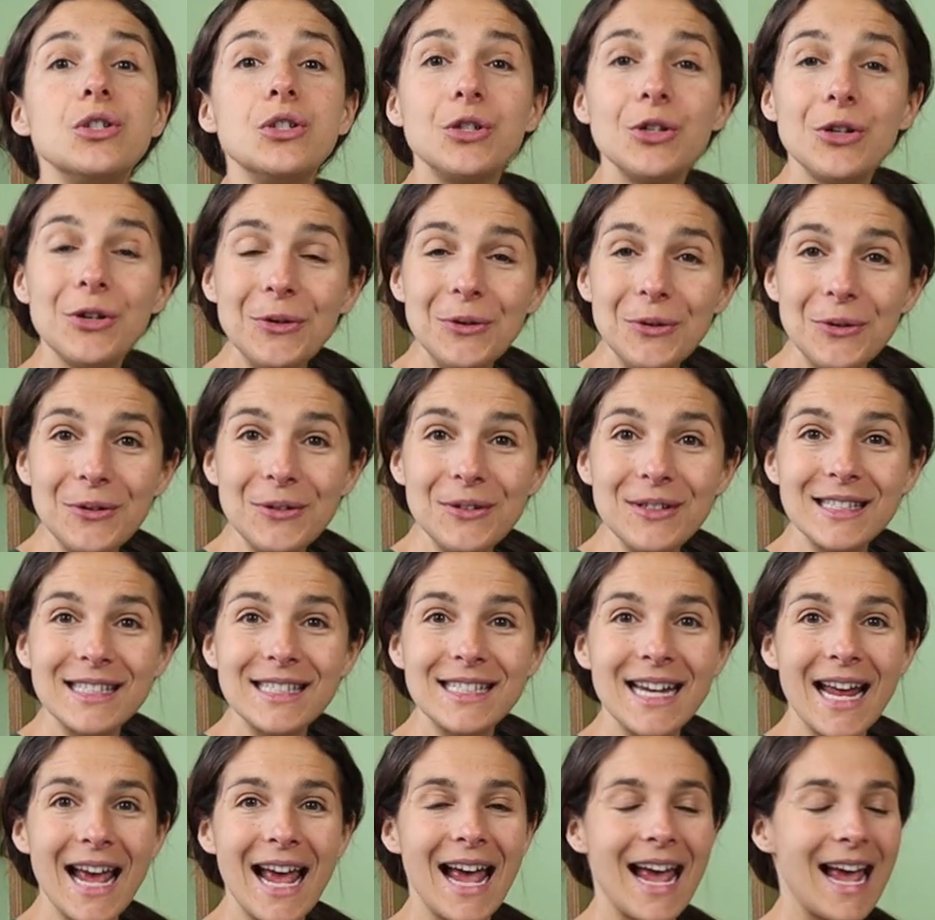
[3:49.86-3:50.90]

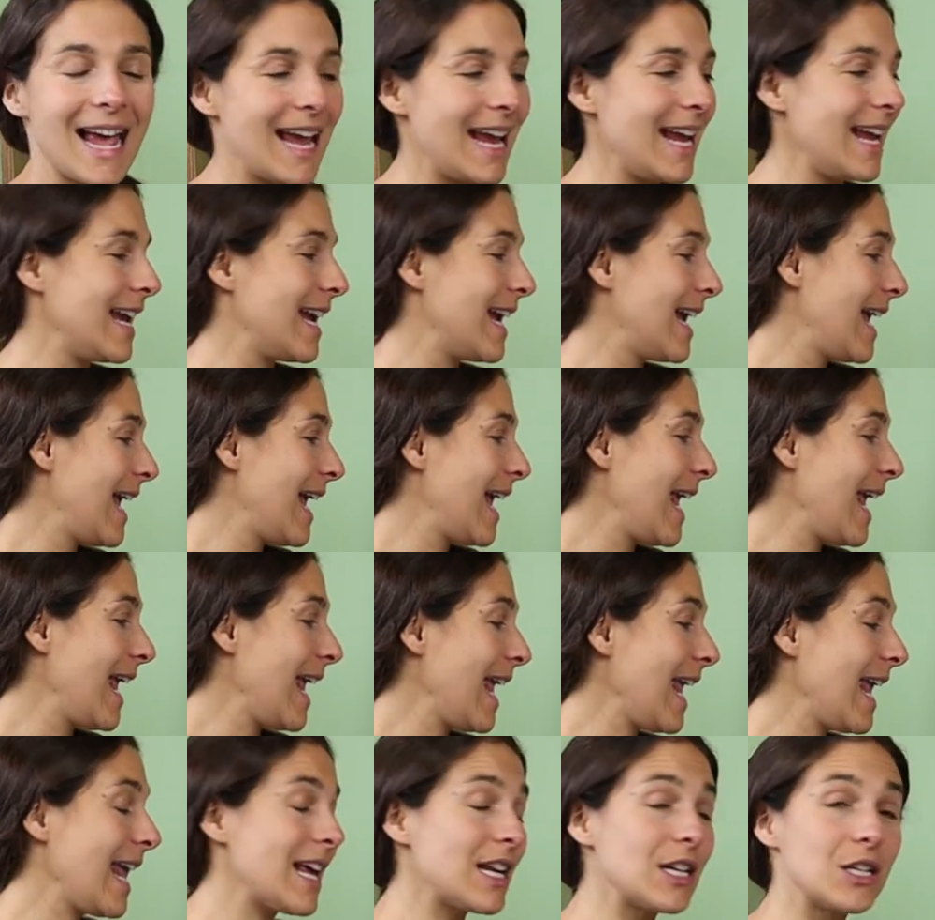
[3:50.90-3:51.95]
Tuesday
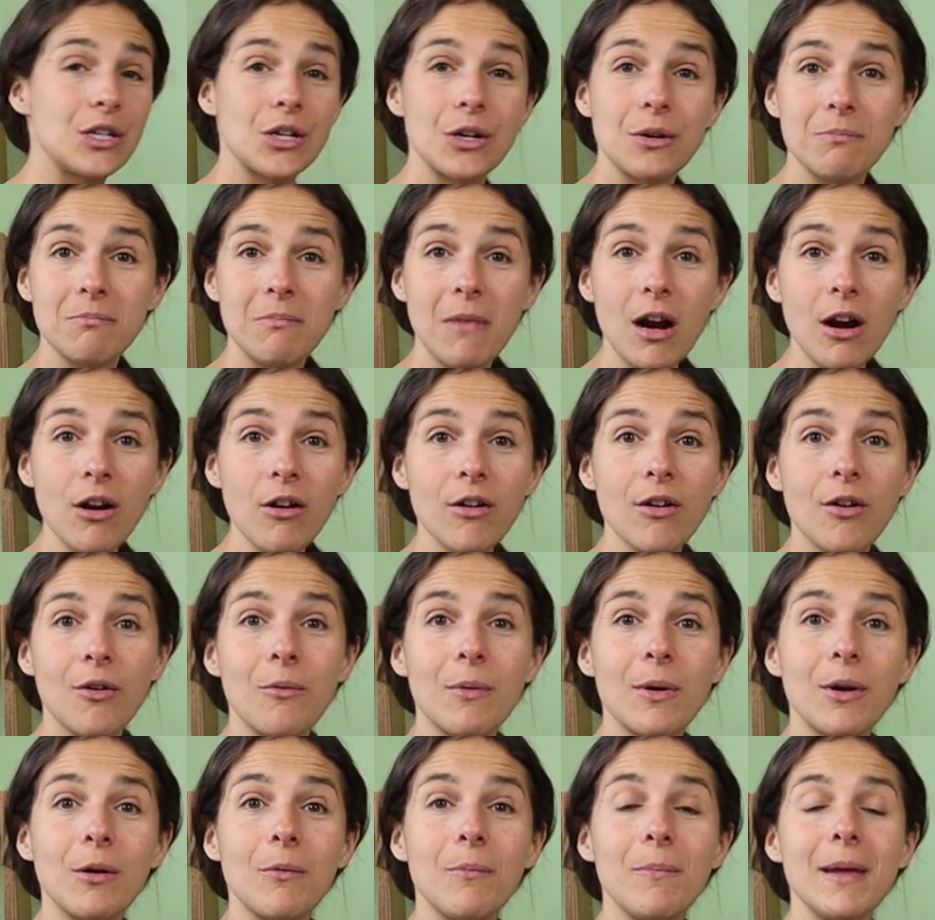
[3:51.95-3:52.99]
and tomorrow
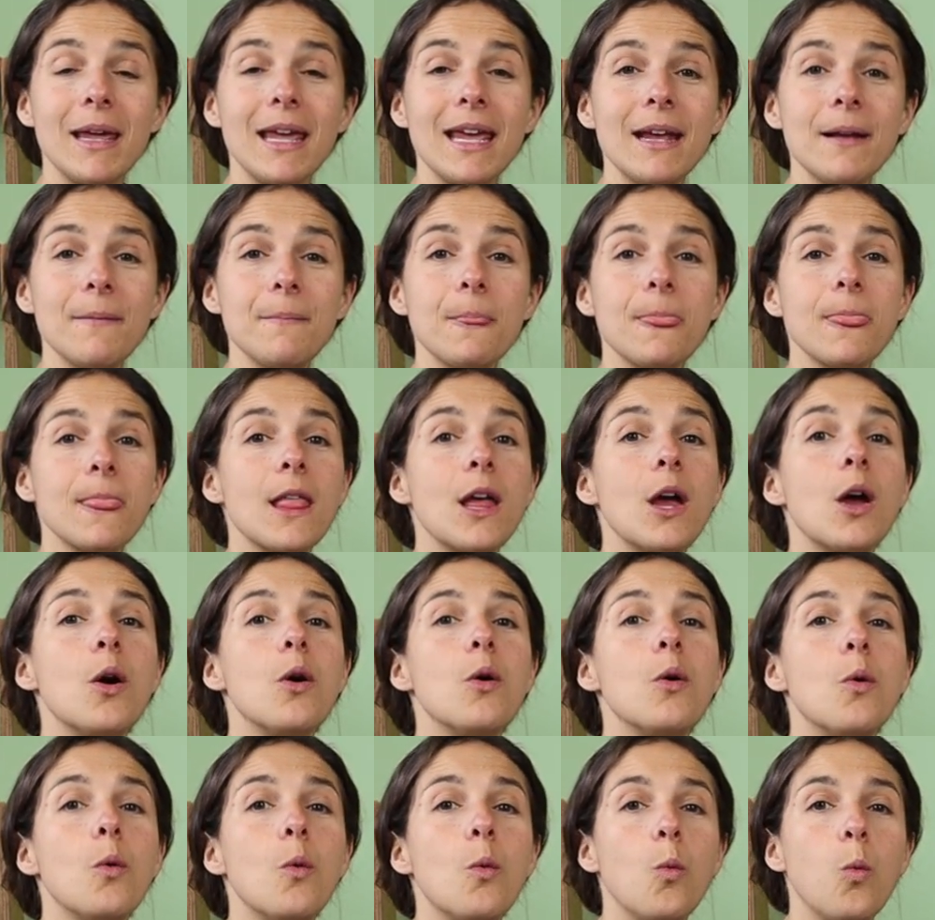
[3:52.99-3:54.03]
will be
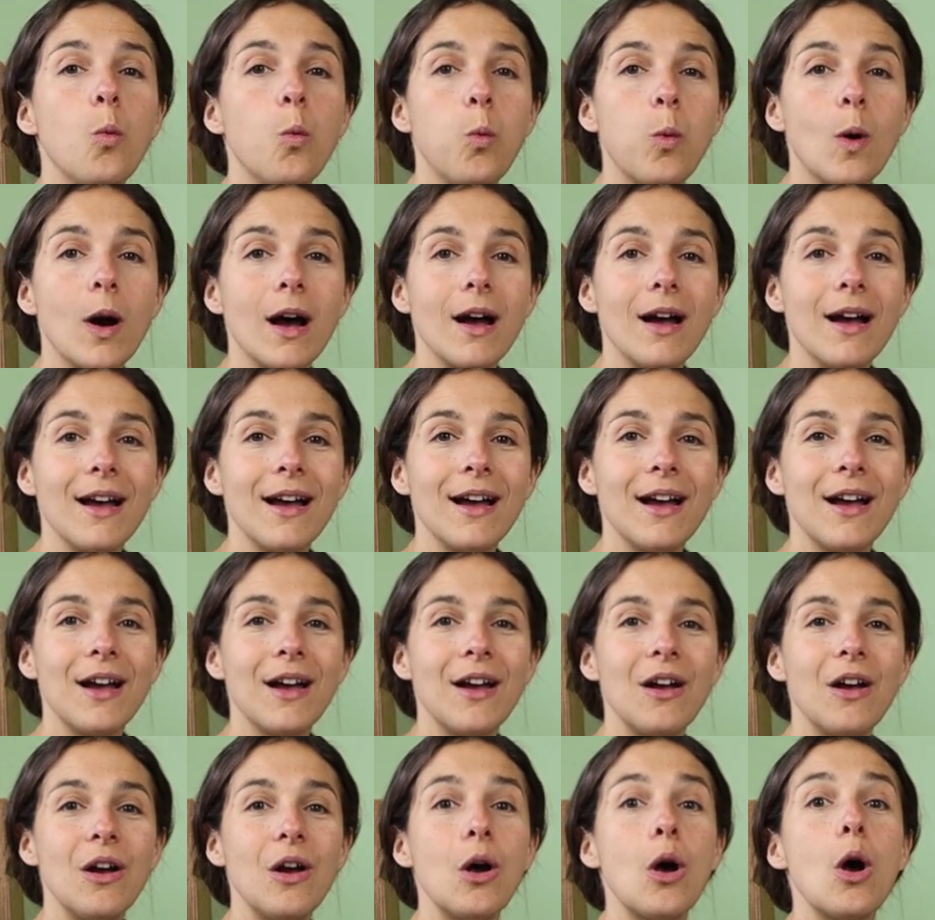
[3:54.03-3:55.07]
w
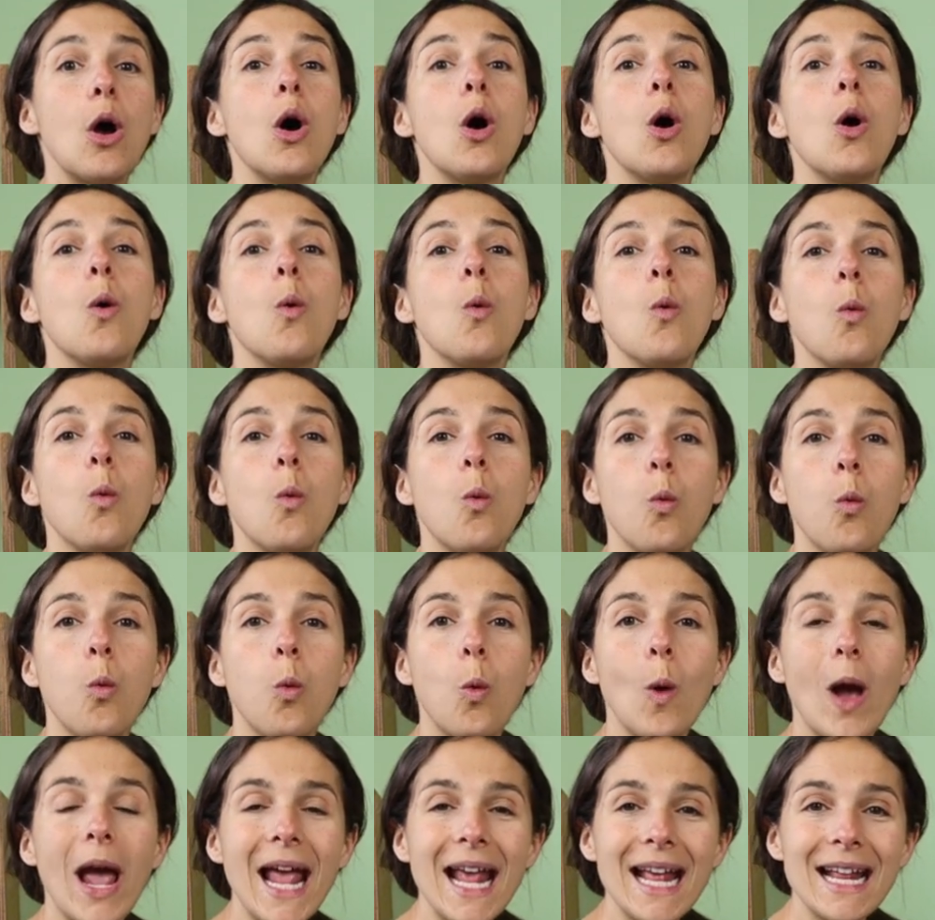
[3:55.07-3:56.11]

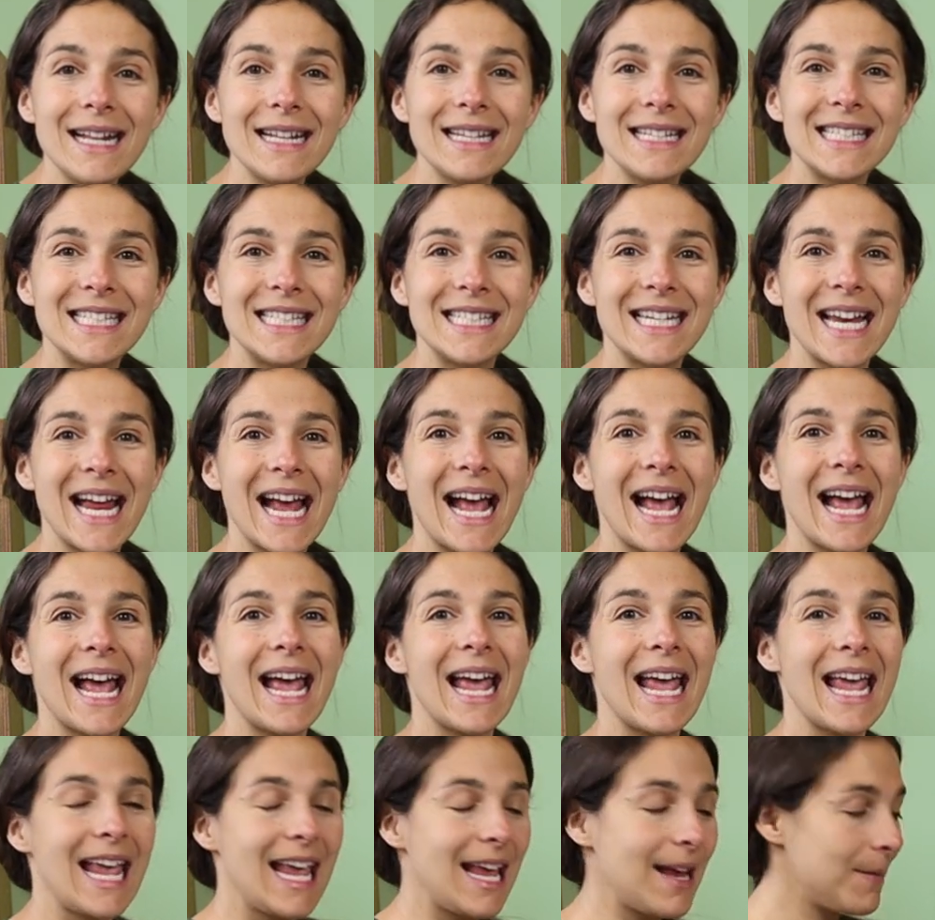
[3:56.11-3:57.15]

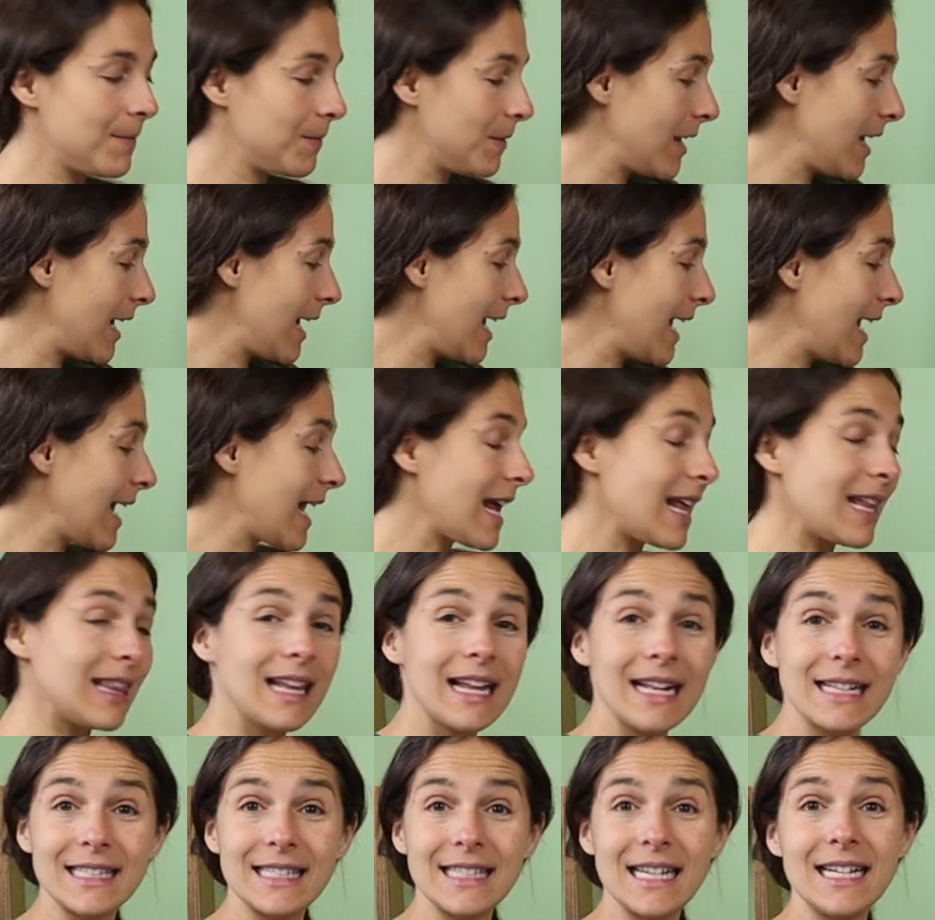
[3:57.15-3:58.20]
Wednesday.
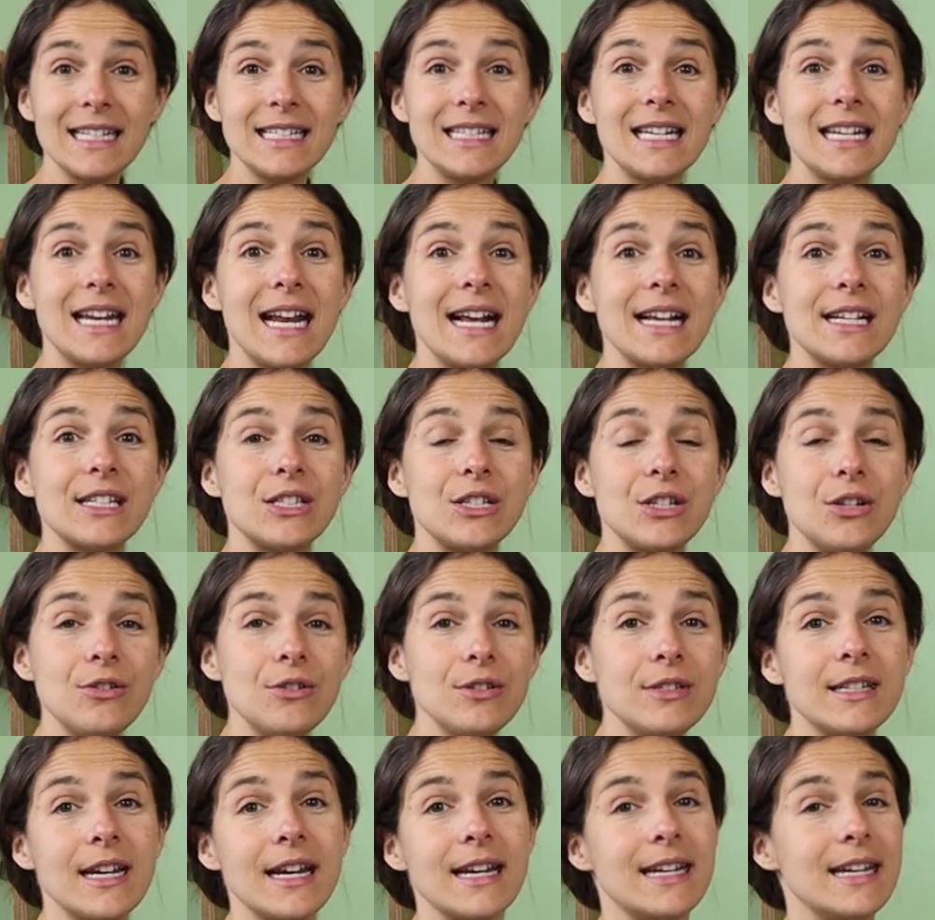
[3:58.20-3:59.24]
Let's sing today is
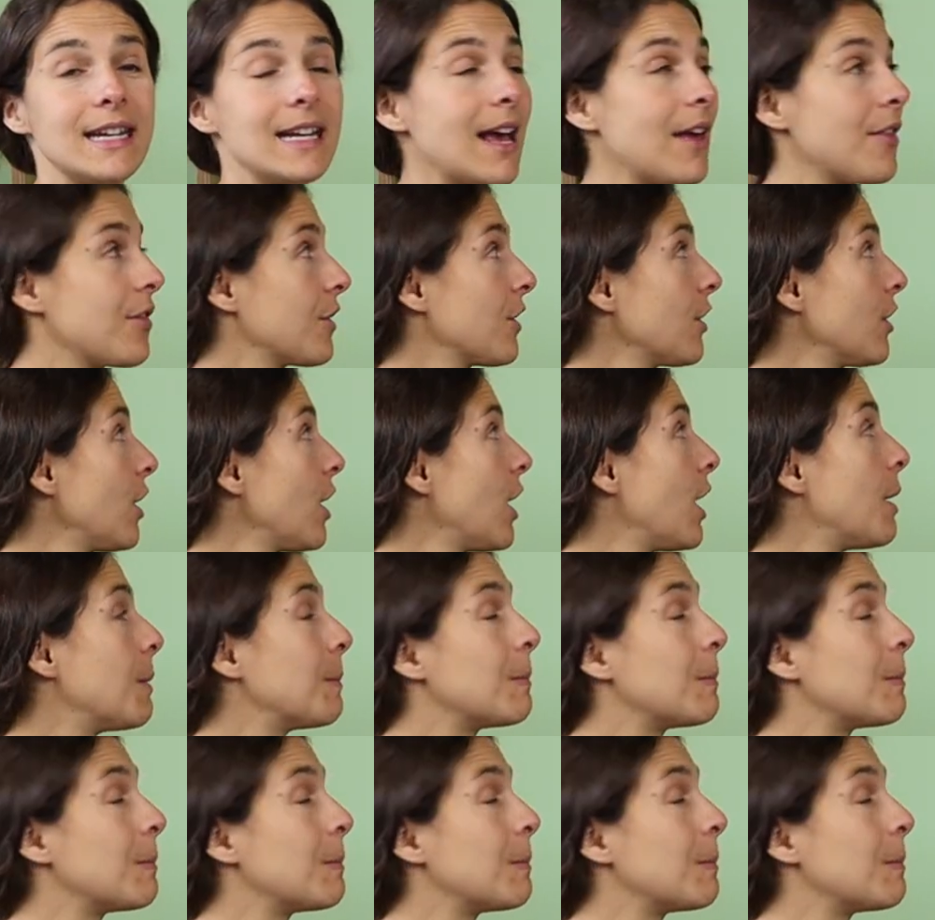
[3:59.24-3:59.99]
Tuesday together